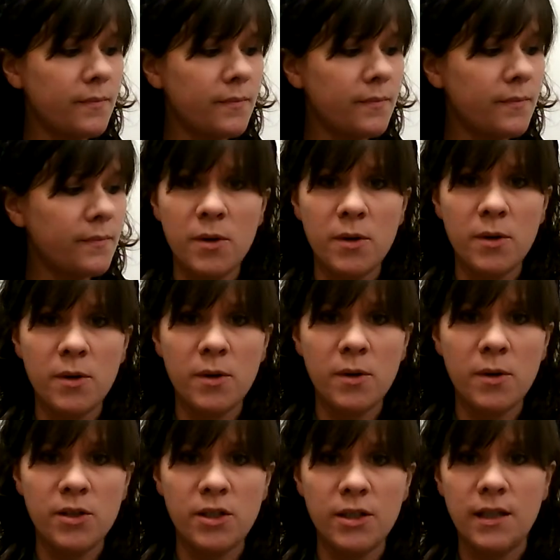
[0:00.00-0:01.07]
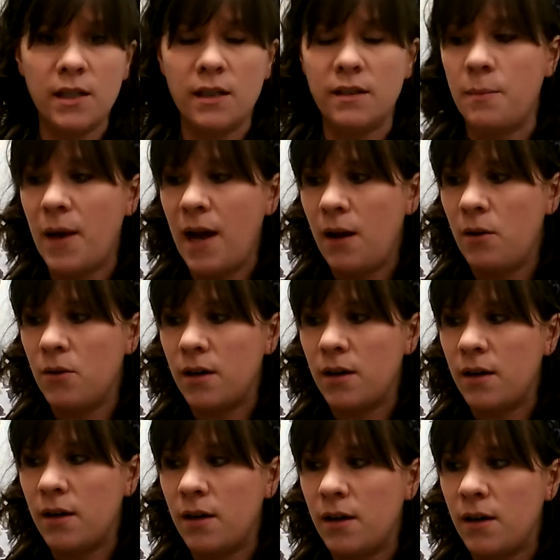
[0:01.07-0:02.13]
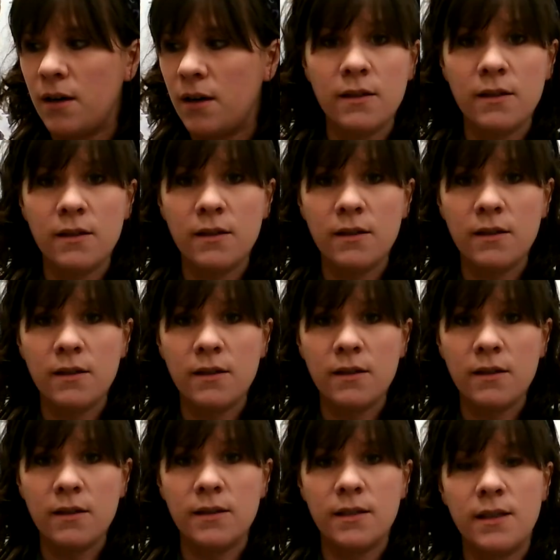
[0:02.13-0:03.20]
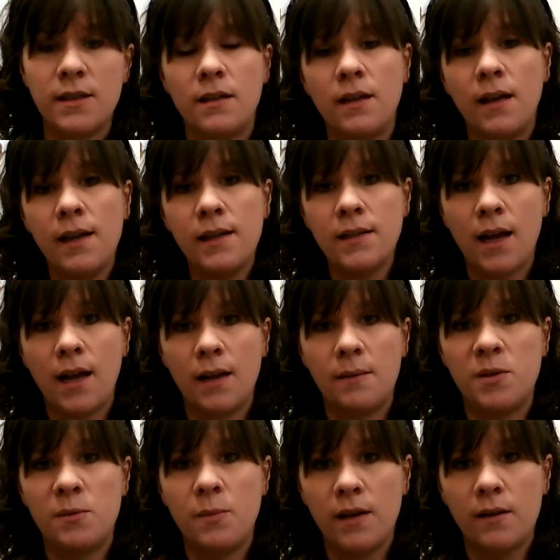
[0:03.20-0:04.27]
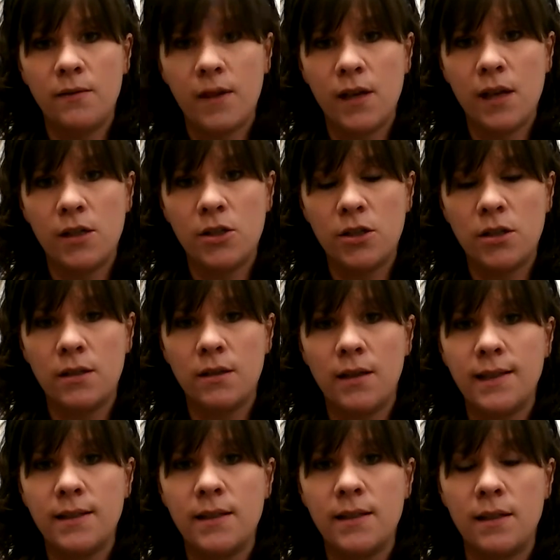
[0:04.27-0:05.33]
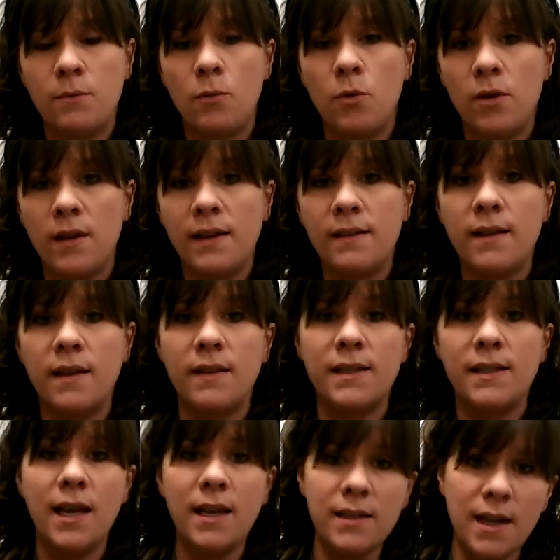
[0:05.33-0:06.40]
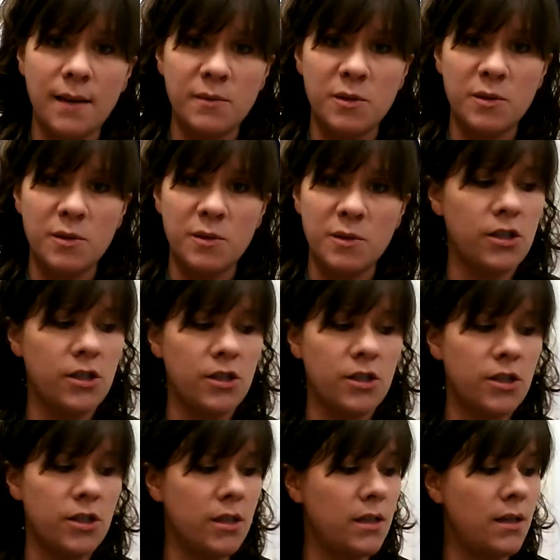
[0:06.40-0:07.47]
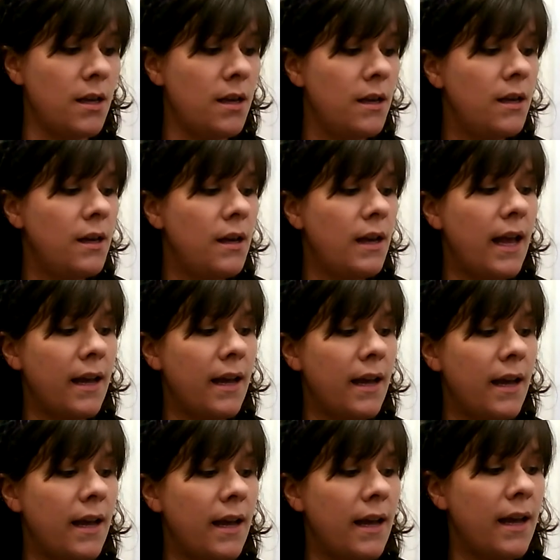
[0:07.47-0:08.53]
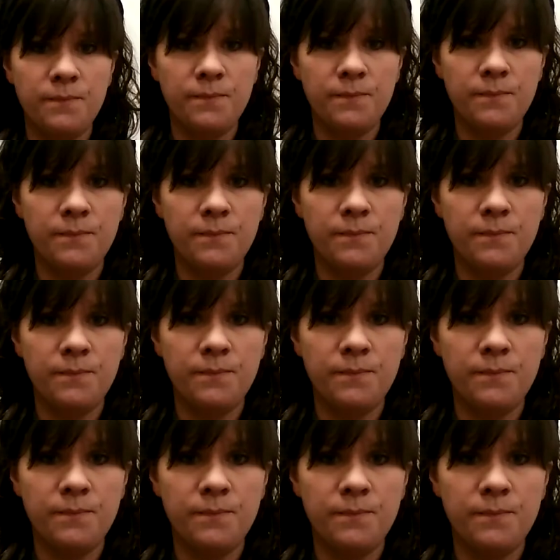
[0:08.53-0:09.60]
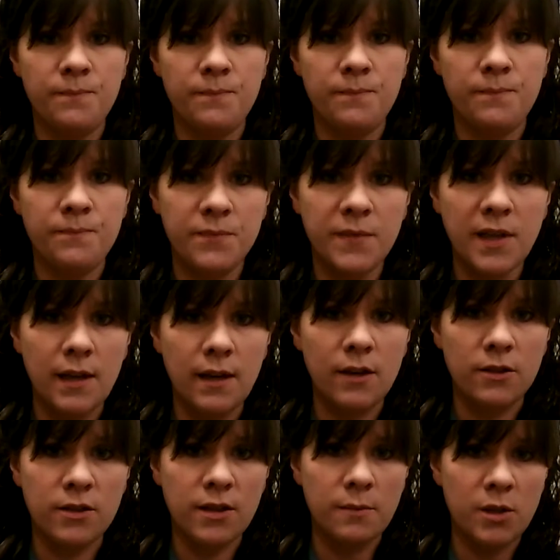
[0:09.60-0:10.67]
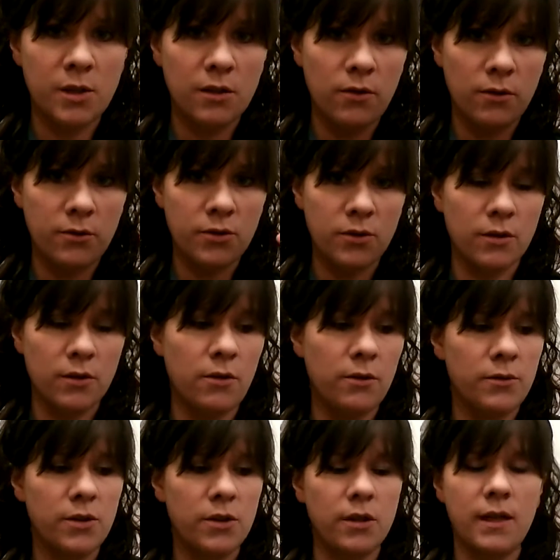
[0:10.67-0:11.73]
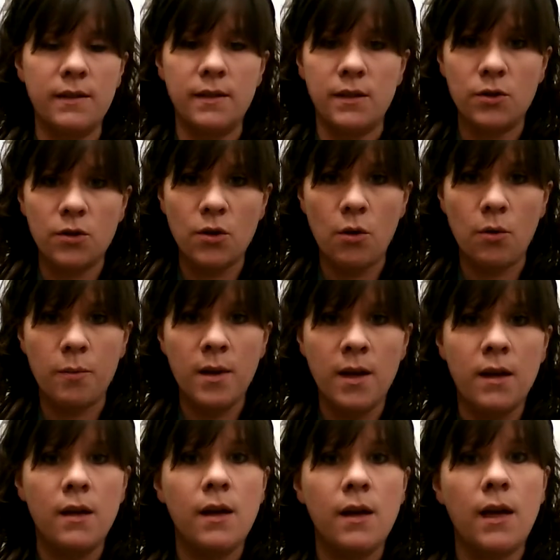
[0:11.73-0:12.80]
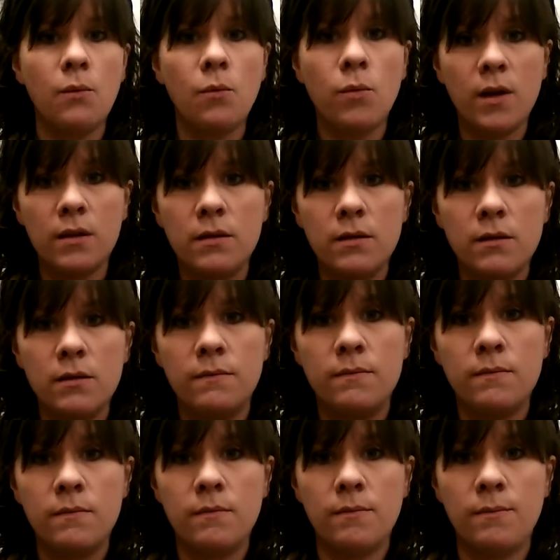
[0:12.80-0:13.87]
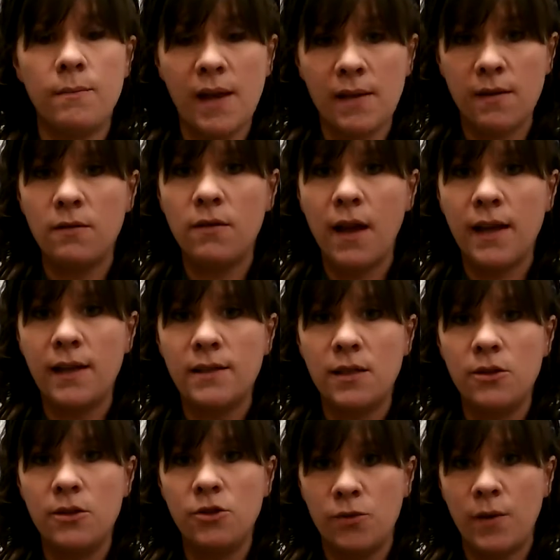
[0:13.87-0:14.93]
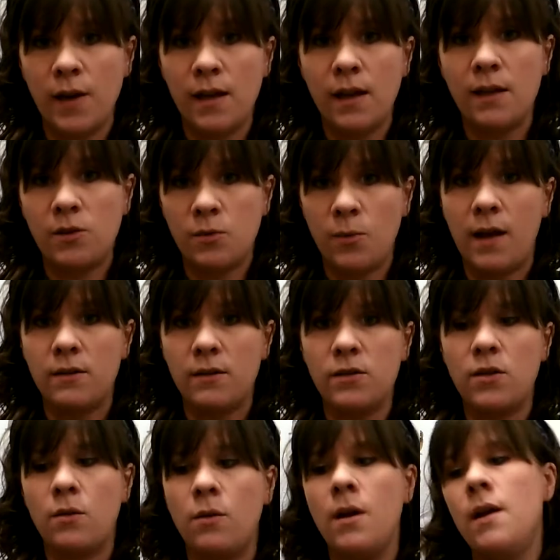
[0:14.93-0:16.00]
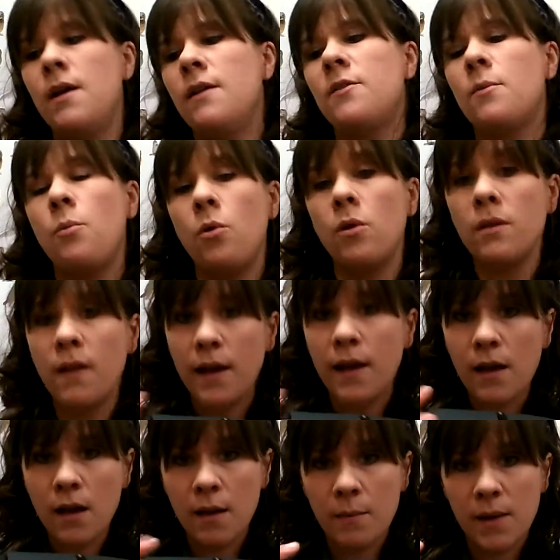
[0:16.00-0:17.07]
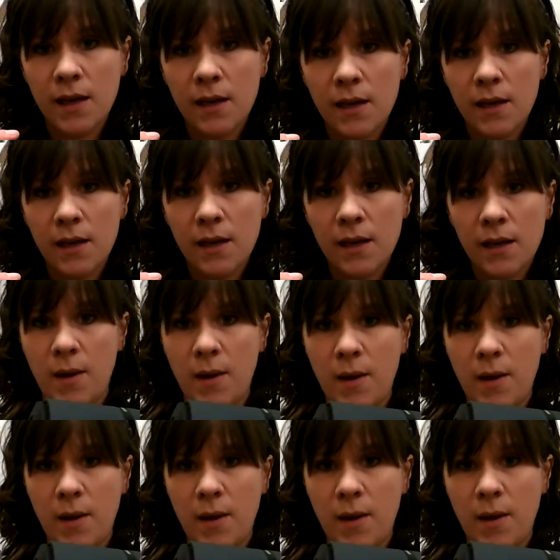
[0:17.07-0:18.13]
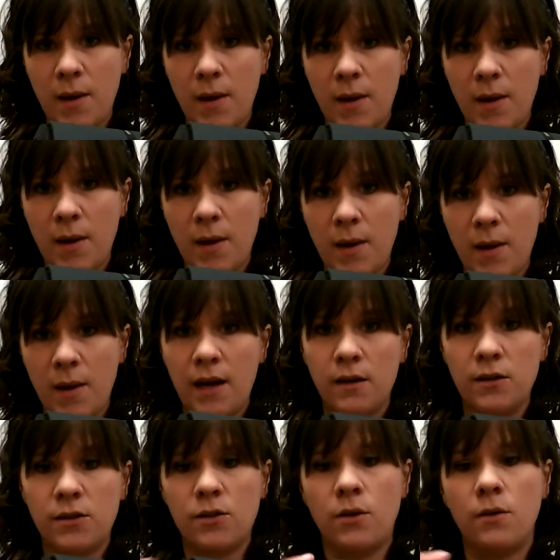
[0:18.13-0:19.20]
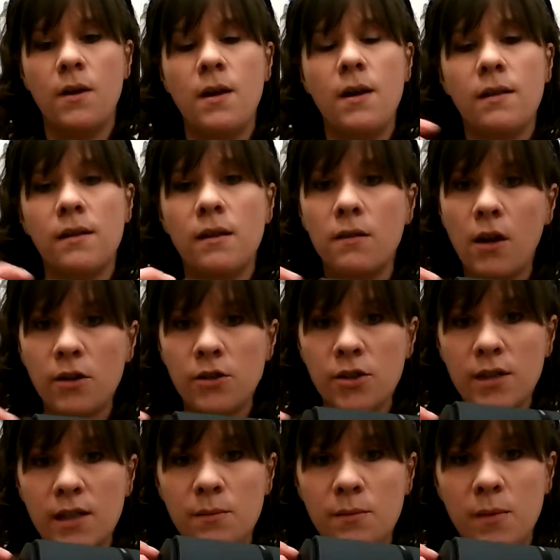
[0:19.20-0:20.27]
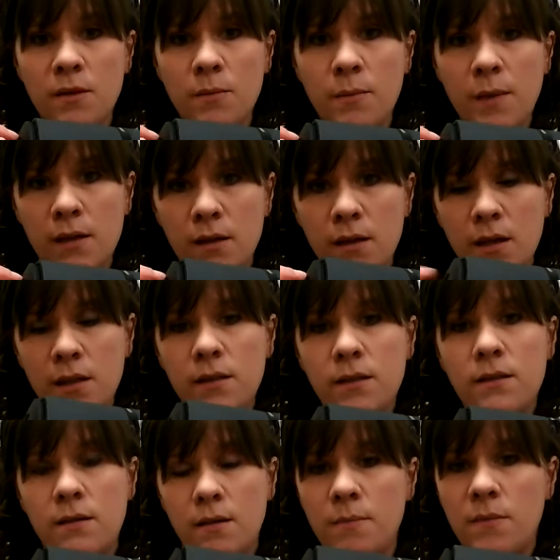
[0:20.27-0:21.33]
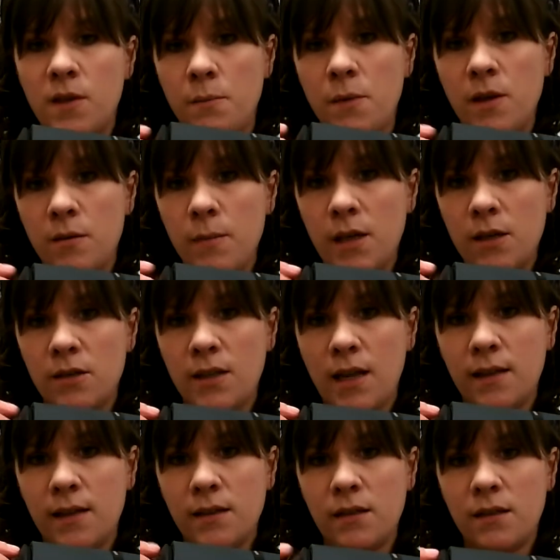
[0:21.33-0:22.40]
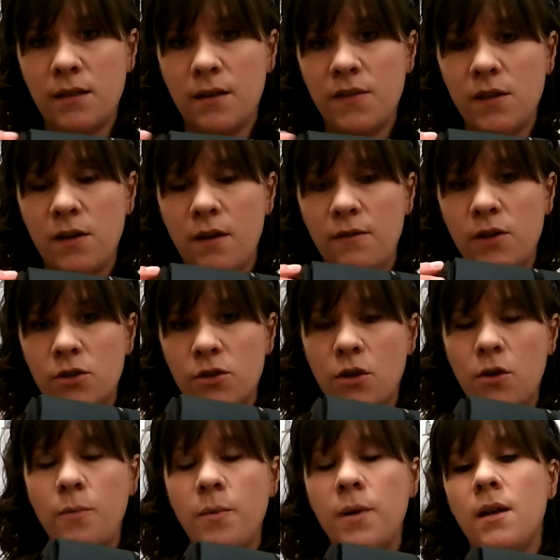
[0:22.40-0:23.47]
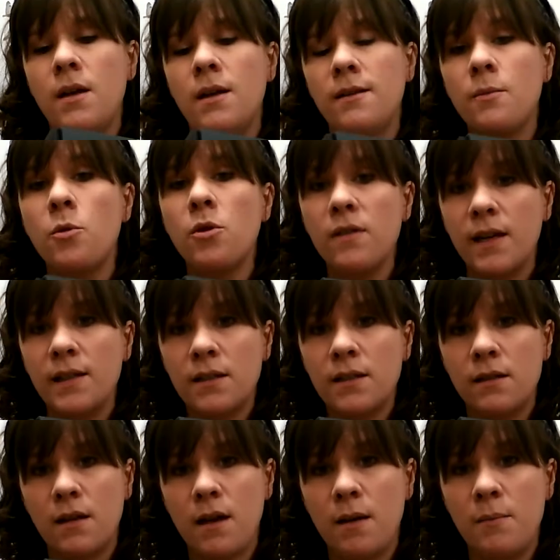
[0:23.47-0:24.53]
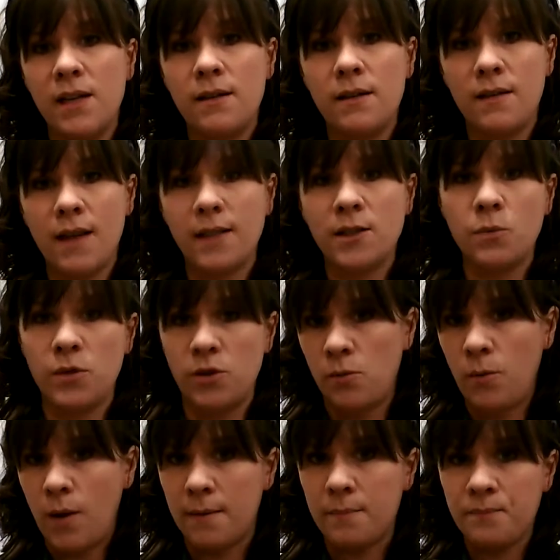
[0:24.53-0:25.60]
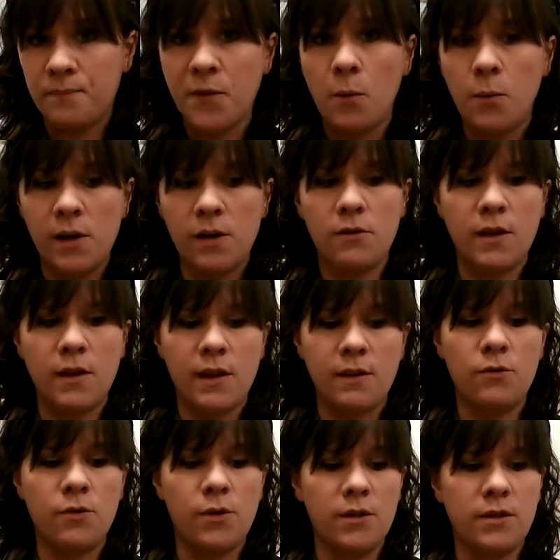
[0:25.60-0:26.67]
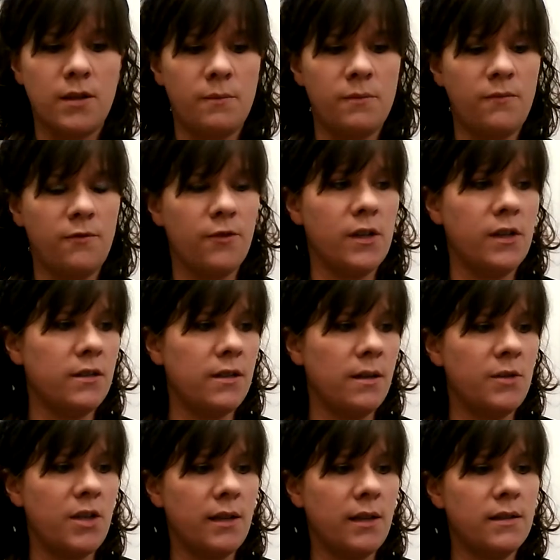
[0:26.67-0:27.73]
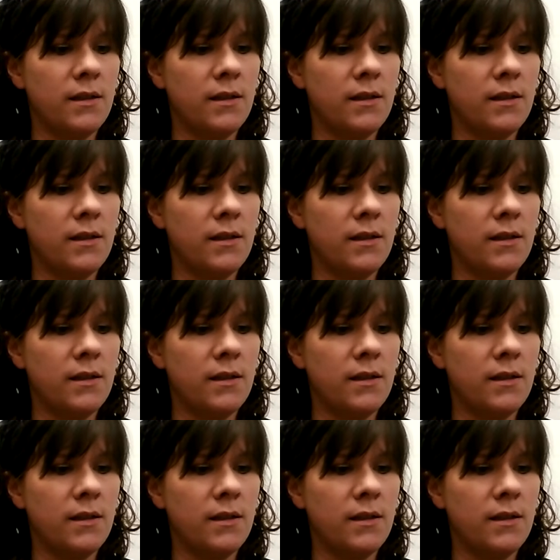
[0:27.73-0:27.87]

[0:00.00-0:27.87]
if you remember, just like the power of the binoculars, the 8 times magnification lets in more light than the 10 times magnification. As you zoom in and as you're getting your subject closer and closer in the scope, it will make the light shrink as well. So the more light coming in to your optics, the better. So the larger this millimeter is, the millimeter size is of your scope, the more light's going to come in, and that's what you want when you're looking through for your subject.